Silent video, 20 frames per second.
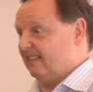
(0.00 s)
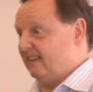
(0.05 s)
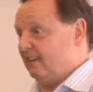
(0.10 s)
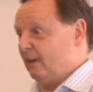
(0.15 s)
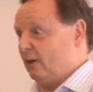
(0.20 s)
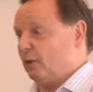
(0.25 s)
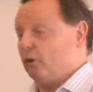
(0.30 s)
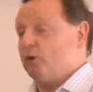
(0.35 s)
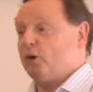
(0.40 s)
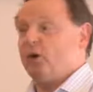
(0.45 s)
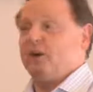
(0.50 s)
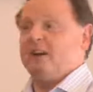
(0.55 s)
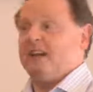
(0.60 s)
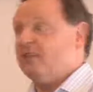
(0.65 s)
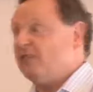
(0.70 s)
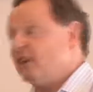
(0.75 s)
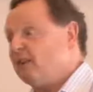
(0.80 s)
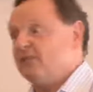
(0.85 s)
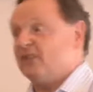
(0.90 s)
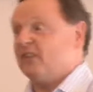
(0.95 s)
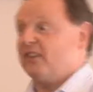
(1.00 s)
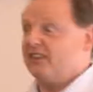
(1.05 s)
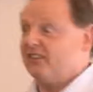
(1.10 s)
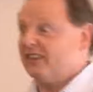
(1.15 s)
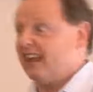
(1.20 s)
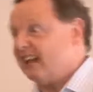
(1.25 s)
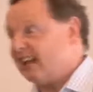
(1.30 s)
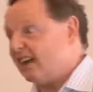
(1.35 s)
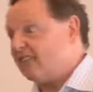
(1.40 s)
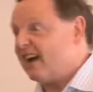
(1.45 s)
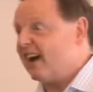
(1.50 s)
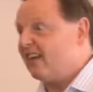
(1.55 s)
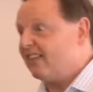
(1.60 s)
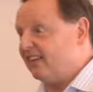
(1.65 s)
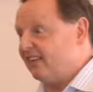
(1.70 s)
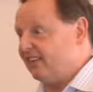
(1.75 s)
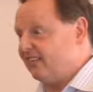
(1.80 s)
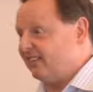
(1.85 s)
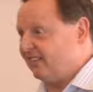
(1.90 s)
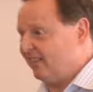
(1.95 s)
You know, you're not living for the sake of
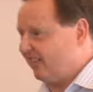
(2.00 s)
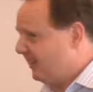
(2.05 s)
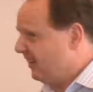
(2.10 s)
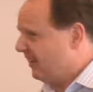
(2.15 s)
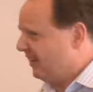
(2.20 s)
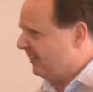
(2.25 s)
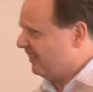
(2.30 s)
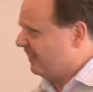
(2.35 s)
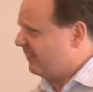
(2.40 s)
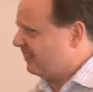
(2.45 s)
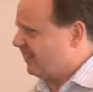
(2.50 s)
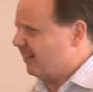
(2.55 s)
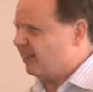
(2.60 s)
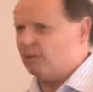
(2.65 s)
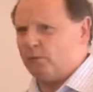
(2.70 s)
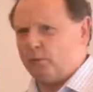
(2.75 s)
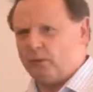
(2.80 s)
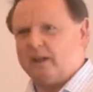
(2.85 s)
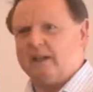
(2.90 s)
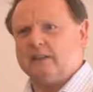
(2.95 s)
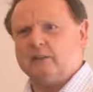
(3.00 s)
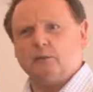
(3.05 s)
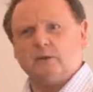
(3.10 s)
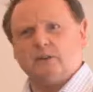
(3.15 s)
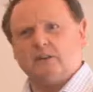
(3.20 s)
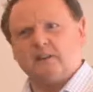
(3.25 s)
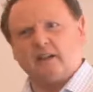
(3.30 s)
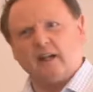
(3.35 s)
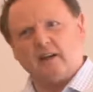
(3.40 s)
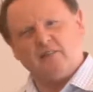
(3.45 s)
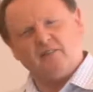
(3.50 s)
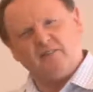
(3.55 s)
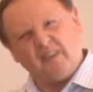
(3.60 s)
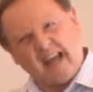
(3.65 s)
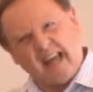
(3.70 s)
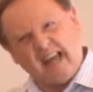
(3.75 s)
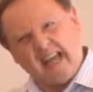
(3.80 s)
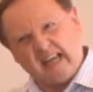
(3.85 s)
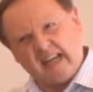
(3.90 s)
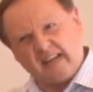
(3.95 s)
others, or these kind of words which are kind of
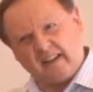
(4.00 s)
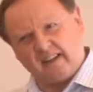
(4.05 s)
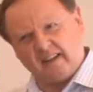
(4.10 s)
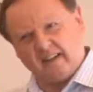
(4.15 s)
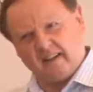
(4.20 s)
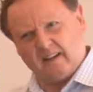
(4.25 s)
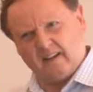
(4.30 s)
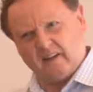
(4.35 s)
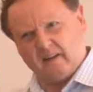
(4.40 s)
vague,